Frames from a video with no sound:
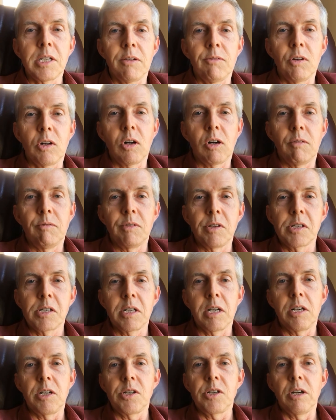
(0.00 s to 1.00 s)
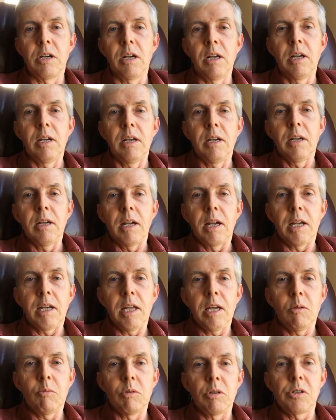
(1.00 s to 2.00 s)
have a conversation and
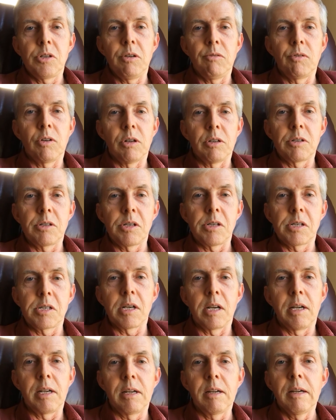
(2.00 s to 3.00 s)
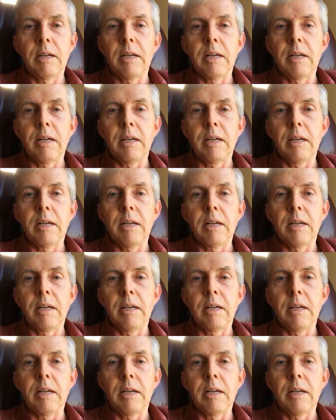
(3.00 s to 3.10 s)
hear what you've got to say.